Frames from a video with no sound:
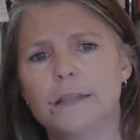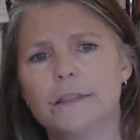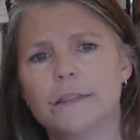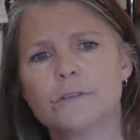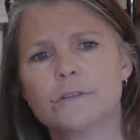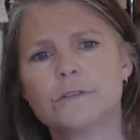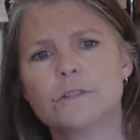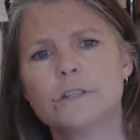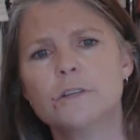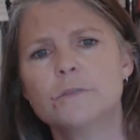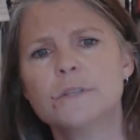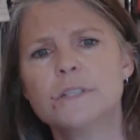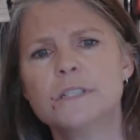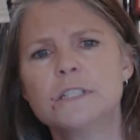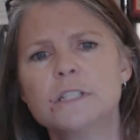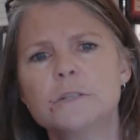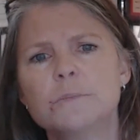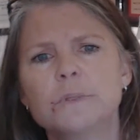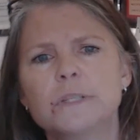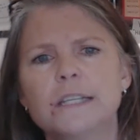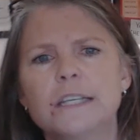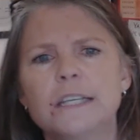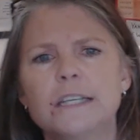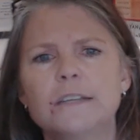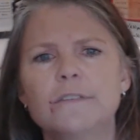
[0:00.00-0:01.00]
There is no reason to
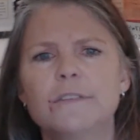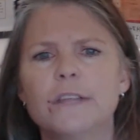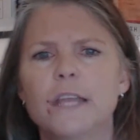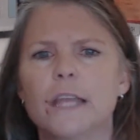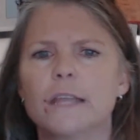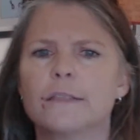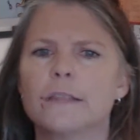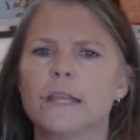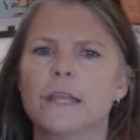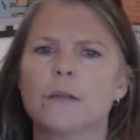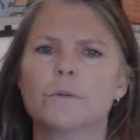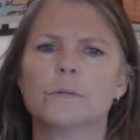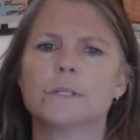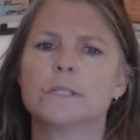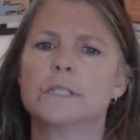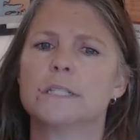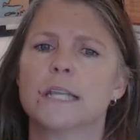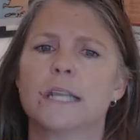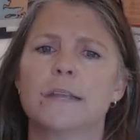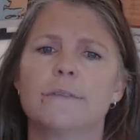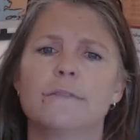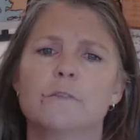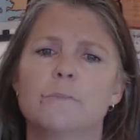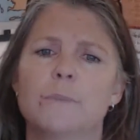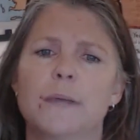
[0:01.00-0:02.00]
believe that they were
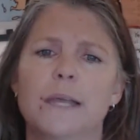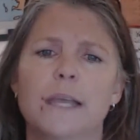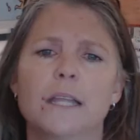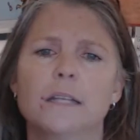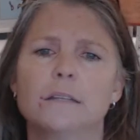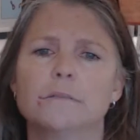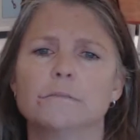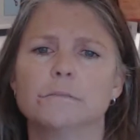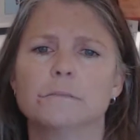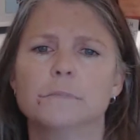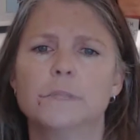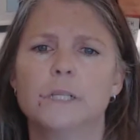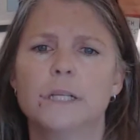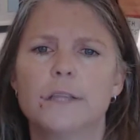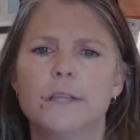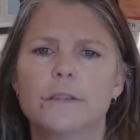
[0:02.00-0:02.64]
saved men.